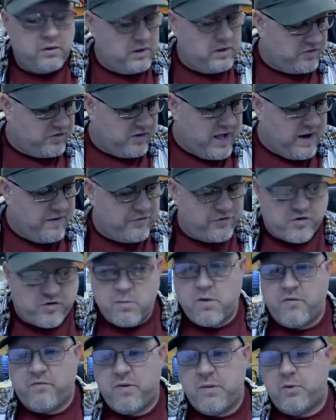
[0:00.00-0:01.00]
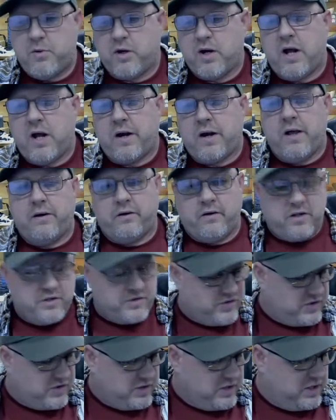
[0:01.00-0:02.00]
this live stream if people got on,
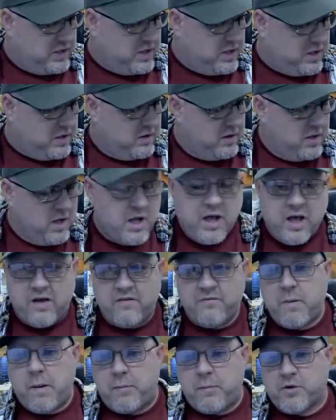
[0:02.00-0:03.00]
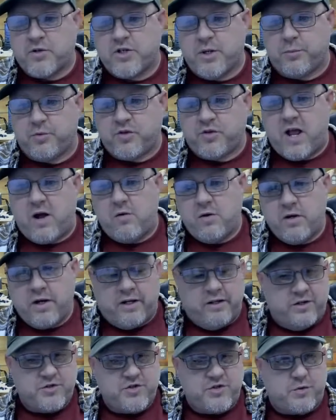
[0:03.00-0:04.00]
because of the I have memberships now,
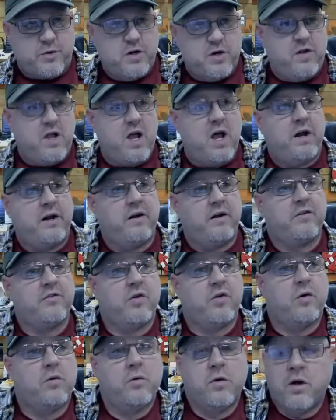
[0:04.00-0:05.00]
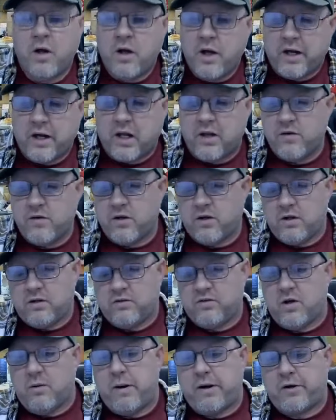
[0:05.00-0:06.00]
and there's 3 of you on here, so I give you a little
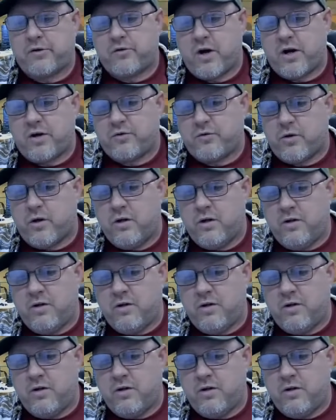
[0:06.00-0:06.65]
something extra.